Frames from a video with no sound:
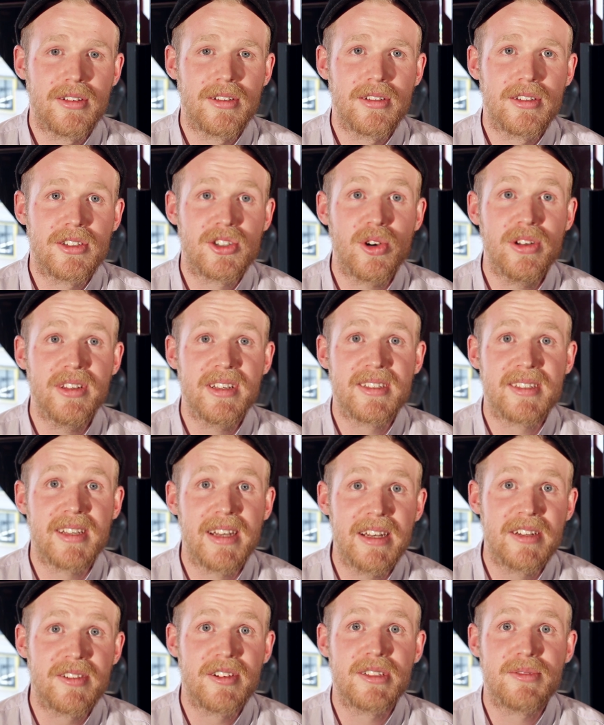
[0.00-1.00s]
Shortlisted
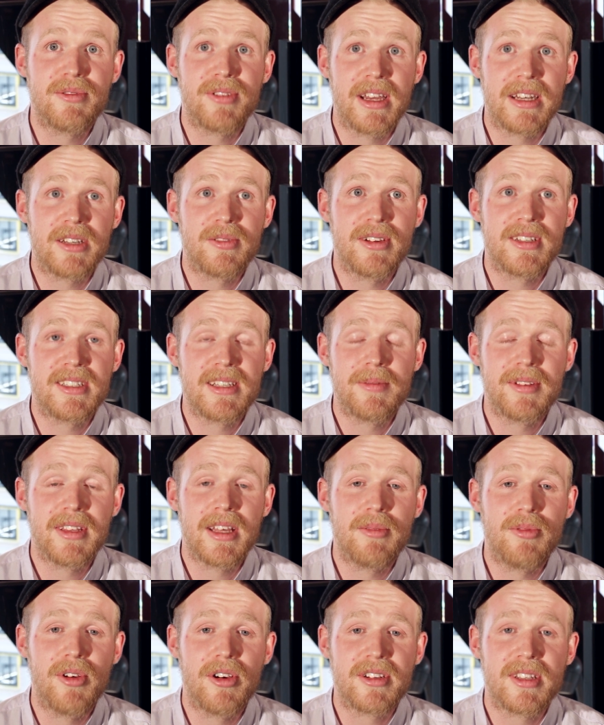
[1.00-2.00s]
entries will get to exhibit
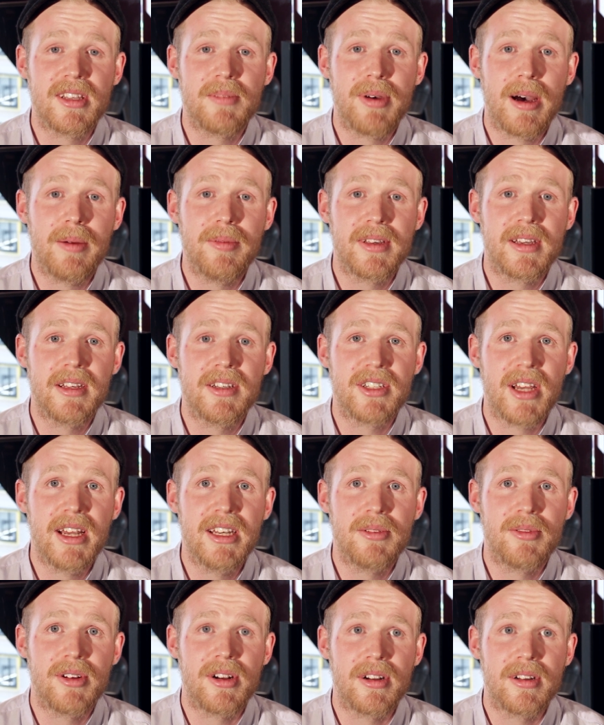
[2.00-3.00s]
their work to the public in
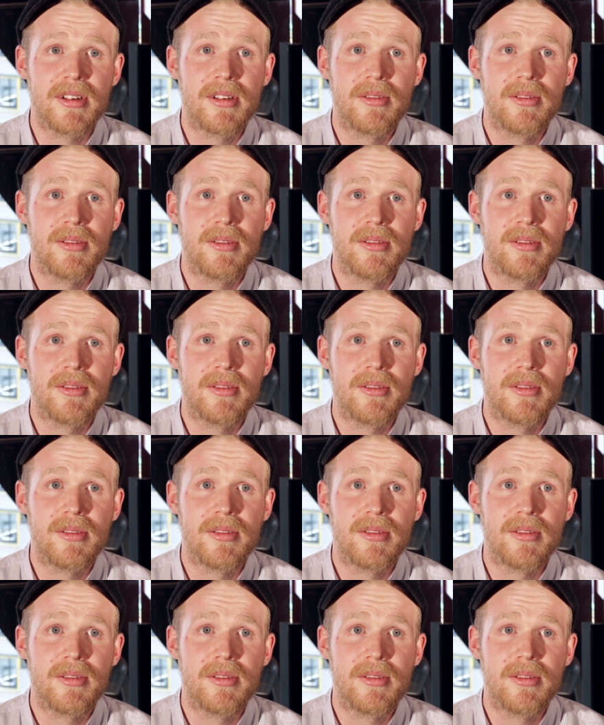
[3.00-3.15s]
January,